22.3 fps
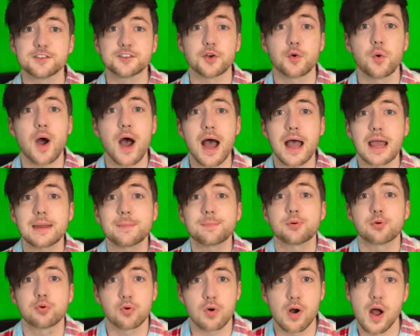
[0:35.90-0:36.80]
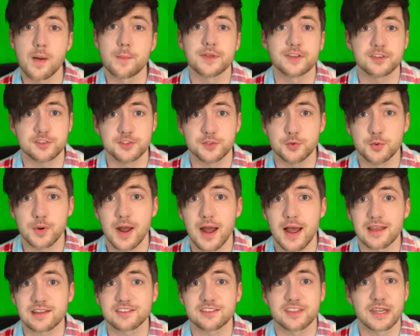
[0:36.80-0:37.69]
so I promise you
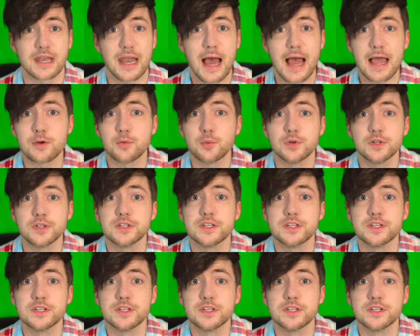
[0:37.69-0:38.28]
guys that I will